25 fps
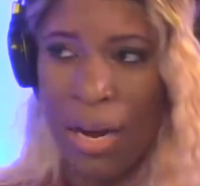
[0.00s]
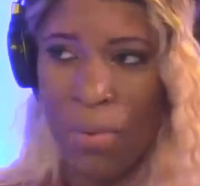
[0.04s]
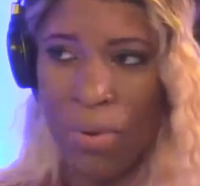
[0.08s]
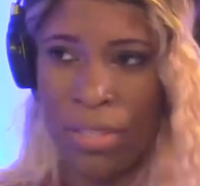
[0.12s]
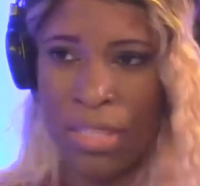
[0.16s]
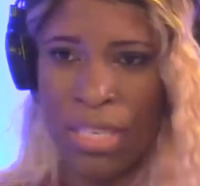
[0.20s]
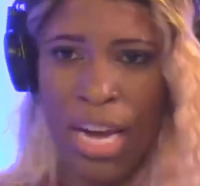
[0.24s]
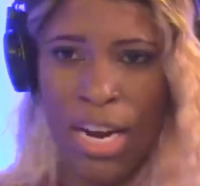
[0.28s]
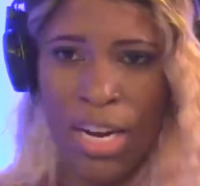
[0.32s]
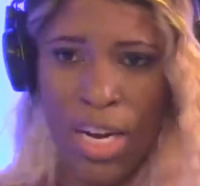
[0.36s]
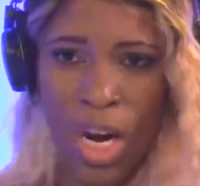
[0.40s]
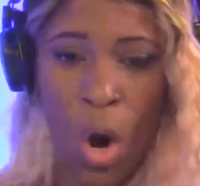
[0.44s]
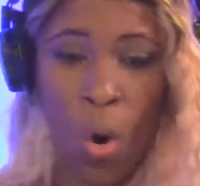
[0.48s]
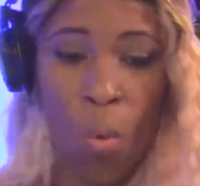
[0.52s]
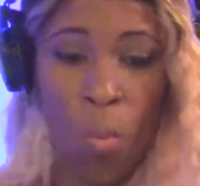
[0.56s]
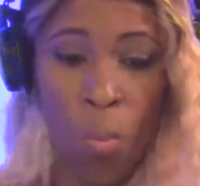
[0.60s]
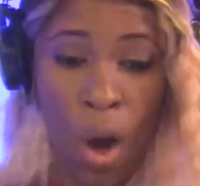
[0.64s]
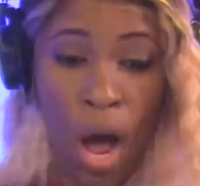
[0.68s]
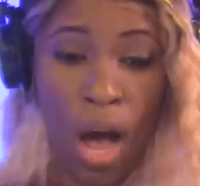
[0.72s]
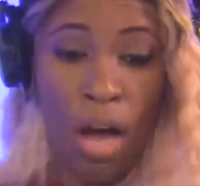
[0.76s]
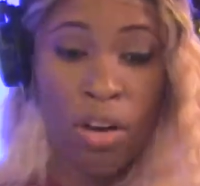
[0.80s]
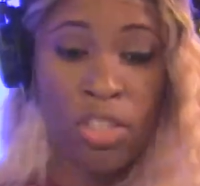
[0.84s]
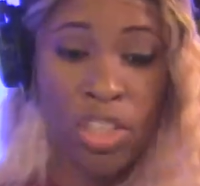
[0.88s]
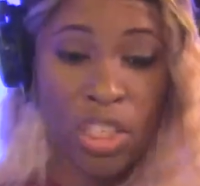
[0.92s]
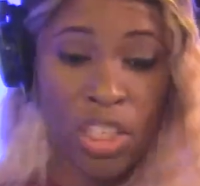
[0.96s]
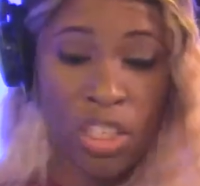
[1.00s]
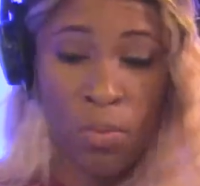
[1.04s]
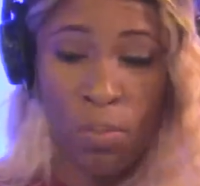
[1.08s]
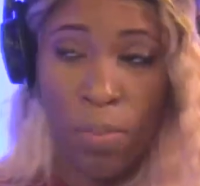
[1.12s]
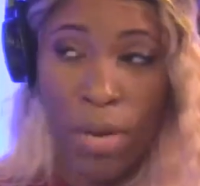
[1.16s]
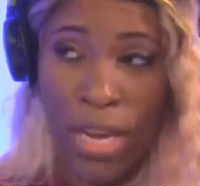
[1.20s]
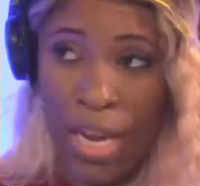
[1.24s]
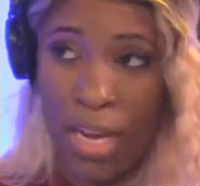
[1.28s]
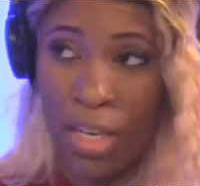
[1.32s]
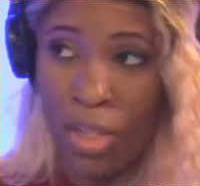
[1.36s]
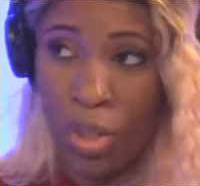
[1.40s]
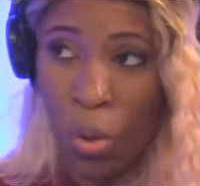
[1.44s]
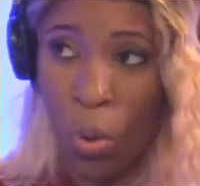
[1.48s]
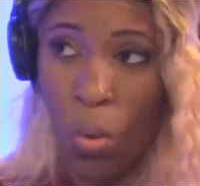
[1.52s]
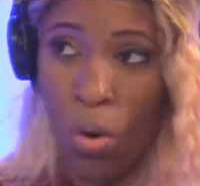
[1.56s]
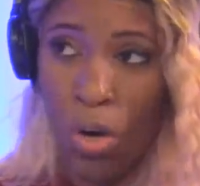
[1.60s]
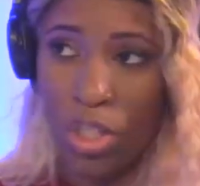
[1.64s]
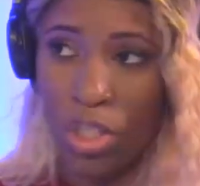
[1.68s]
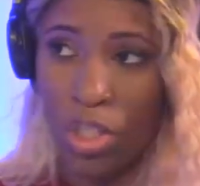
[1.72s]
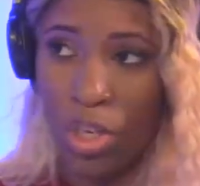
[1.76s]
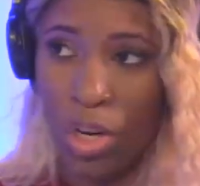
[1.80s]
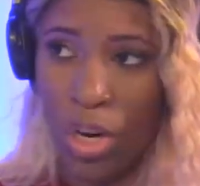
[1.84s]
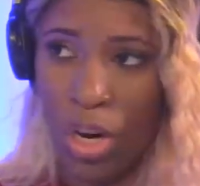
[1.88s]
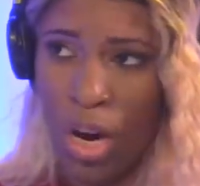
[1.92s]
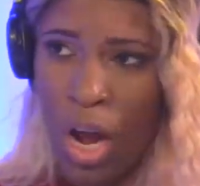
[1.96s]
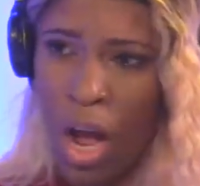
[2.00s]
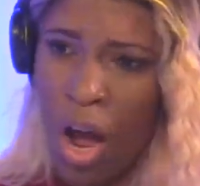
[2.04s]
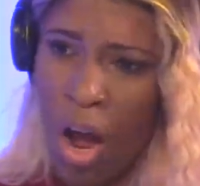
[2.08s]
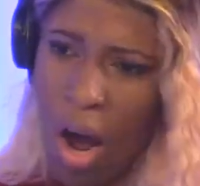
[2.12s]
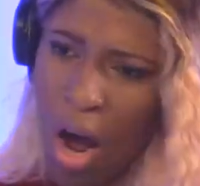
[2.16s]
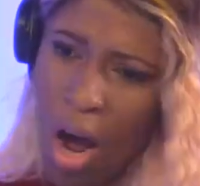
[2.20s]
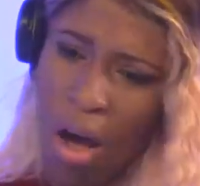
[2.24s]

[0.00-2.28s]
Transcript: It was like, no, while she's being tortured,